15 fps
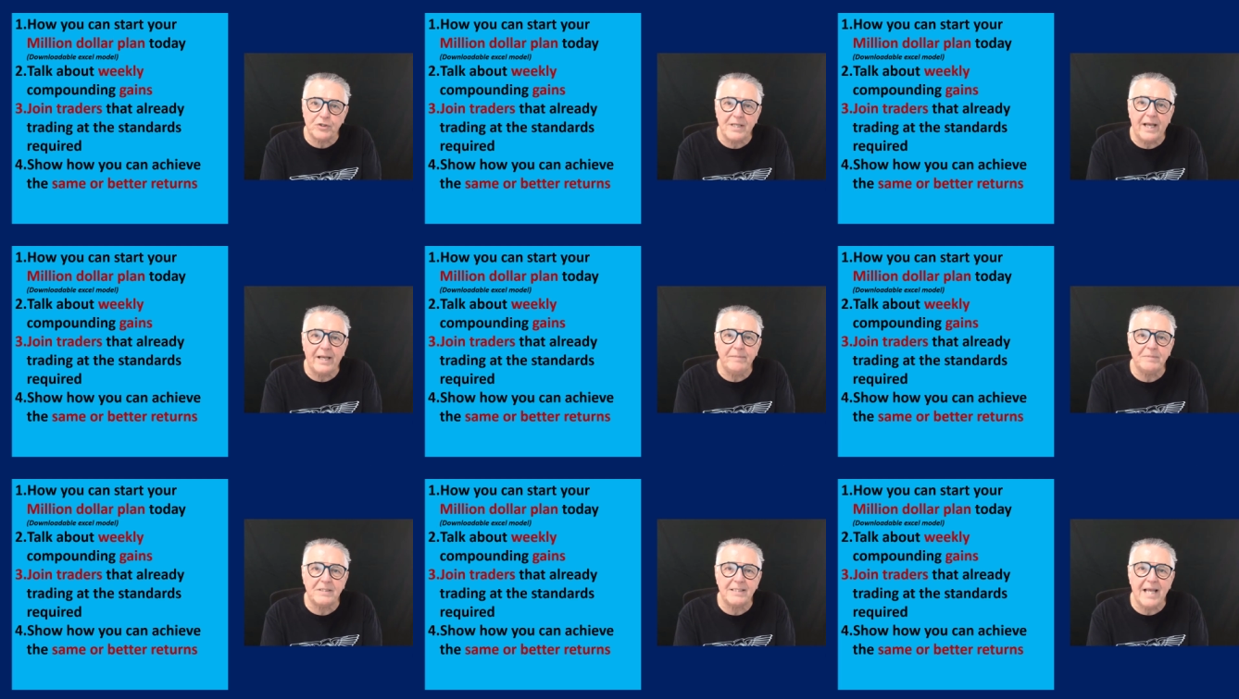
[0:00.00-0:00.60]

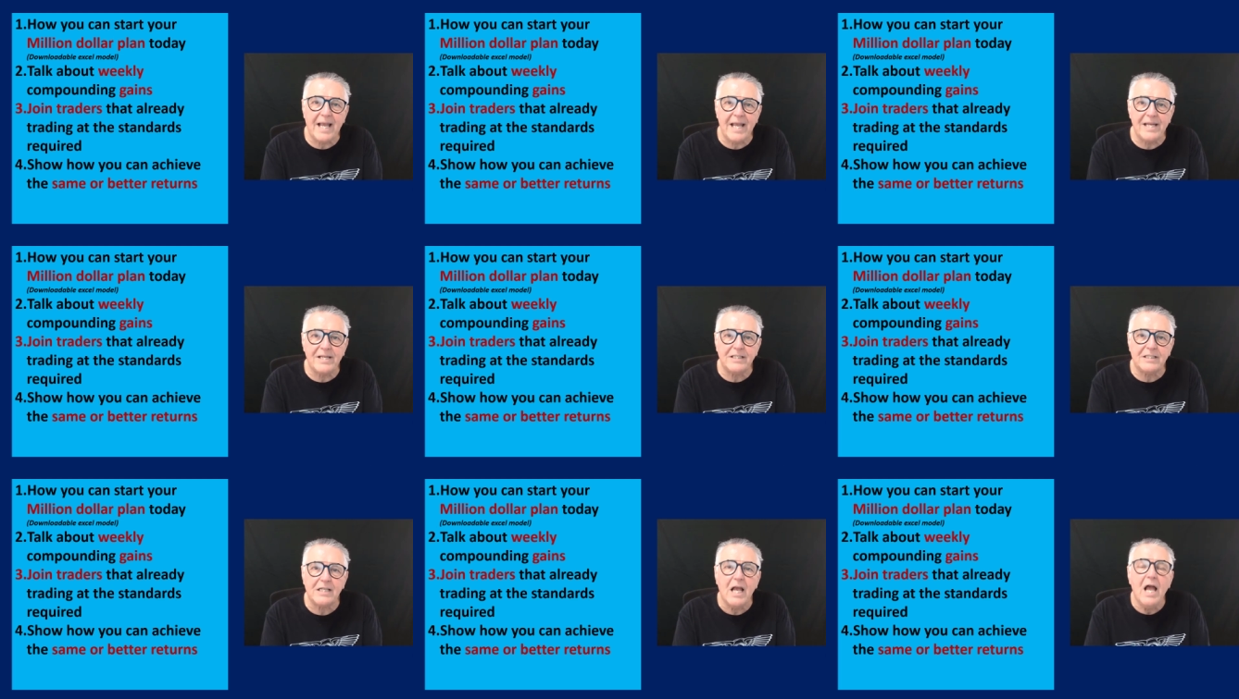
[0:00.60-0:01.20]
same
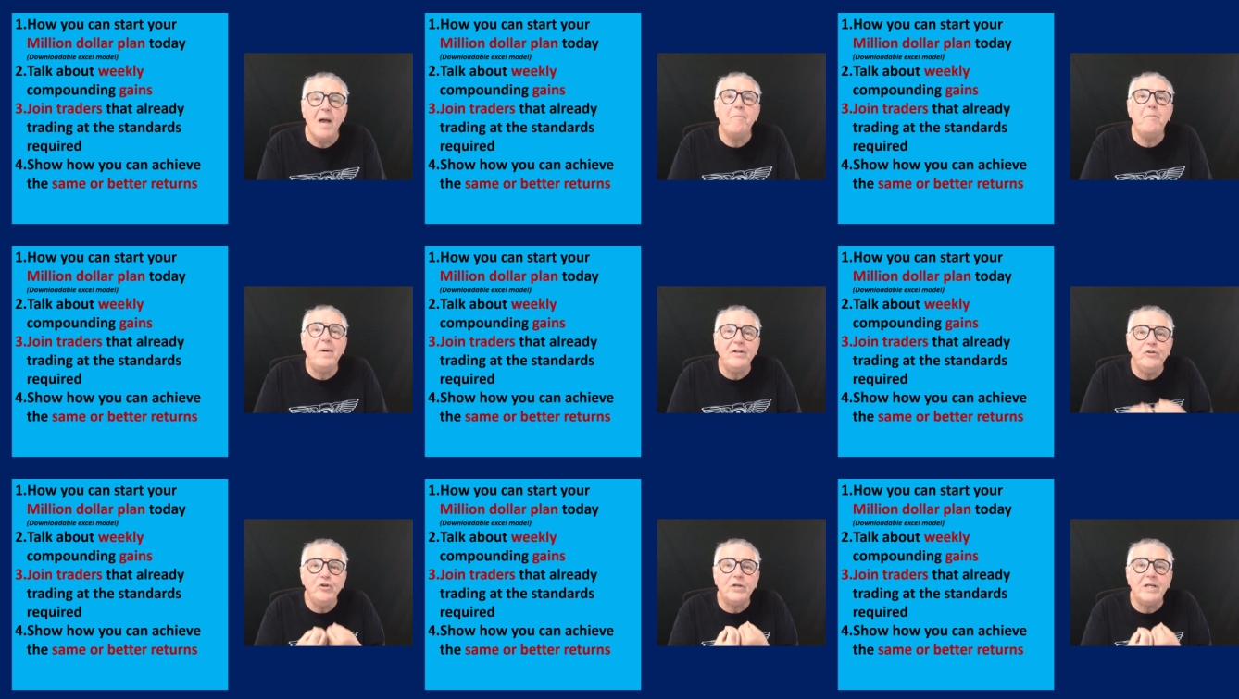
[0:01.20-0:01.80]
standards,
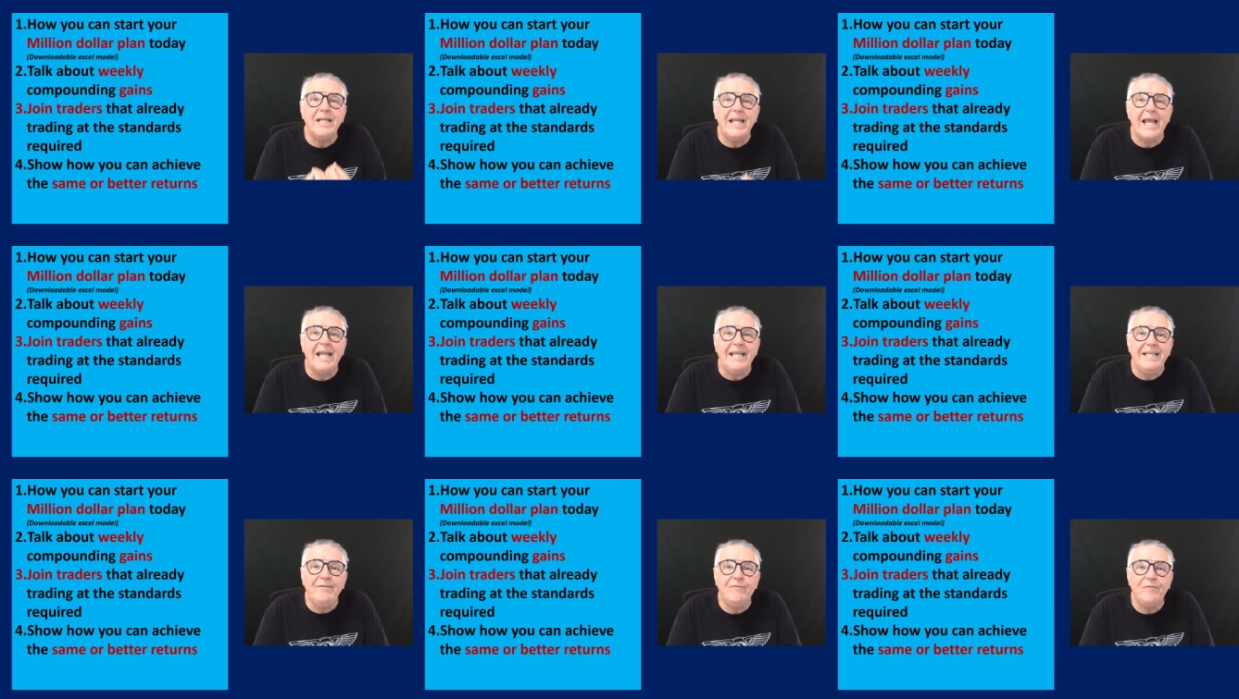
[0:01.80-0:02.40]
but you can
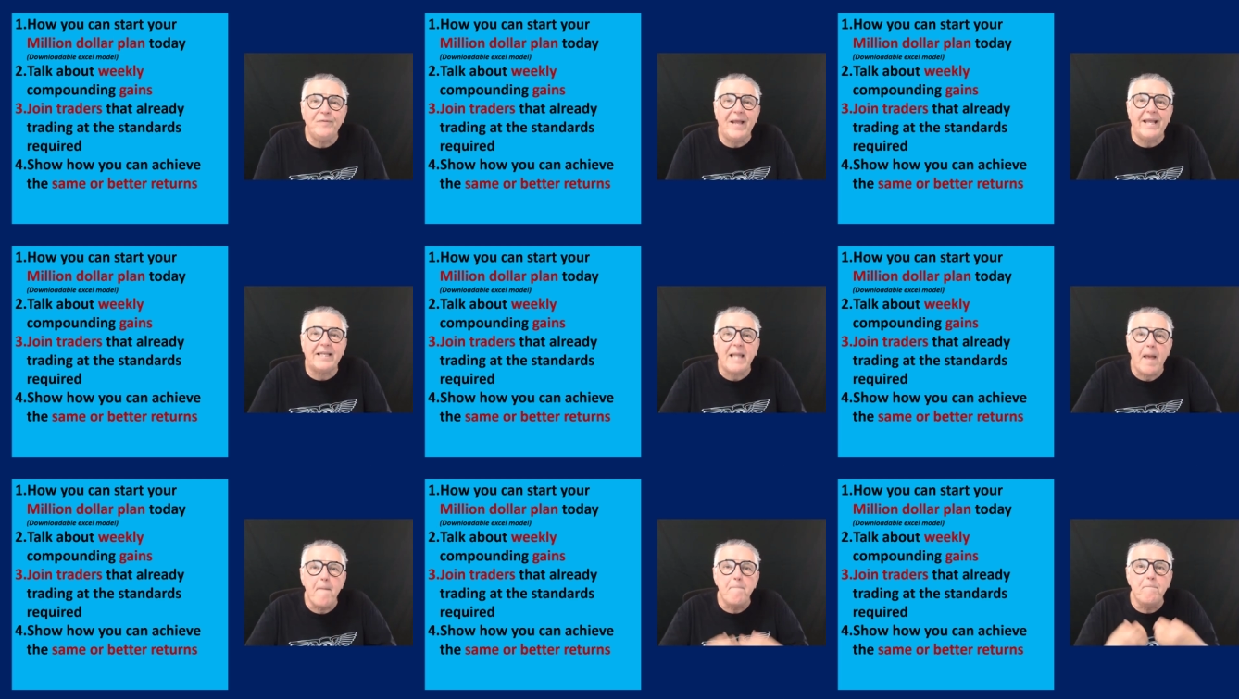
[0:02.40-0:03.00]
in
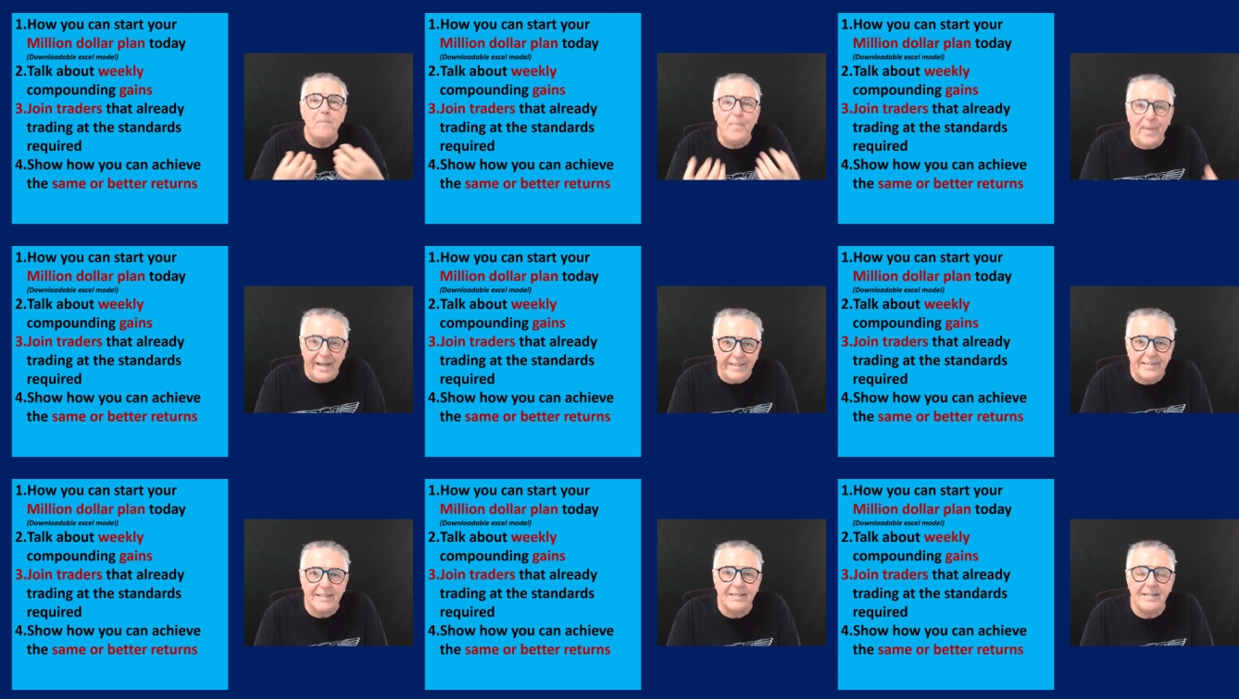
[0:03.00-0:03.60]
fact
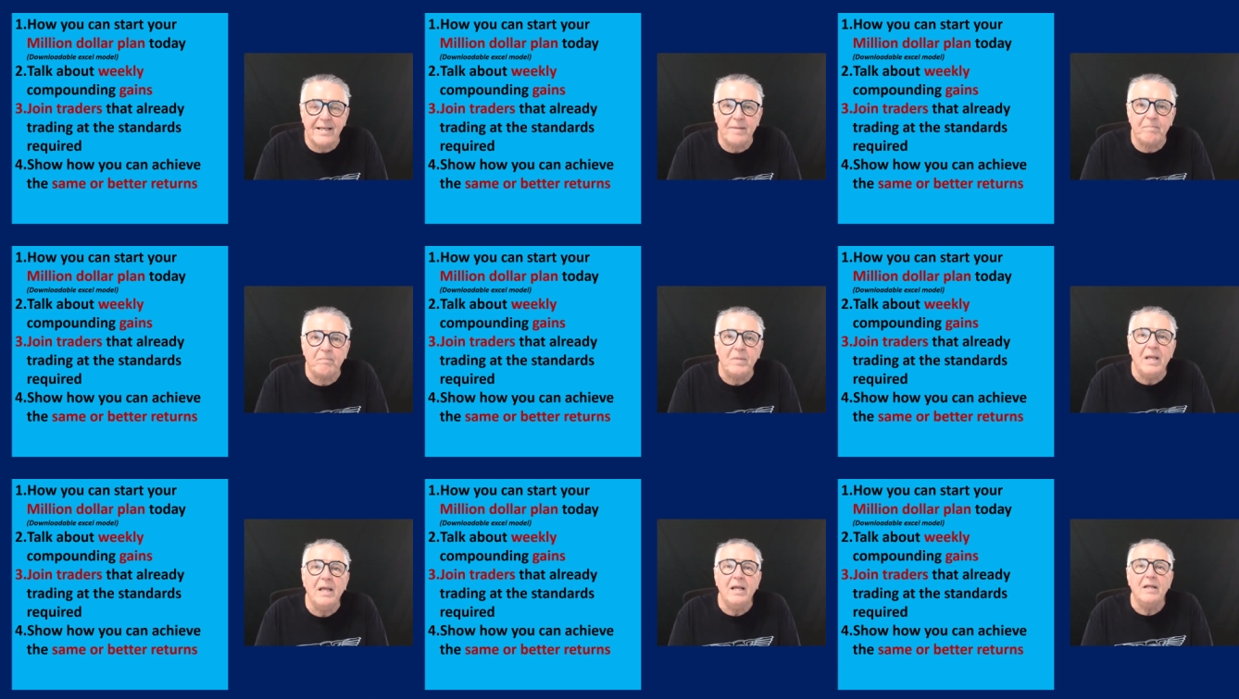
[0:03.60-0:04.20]
better them.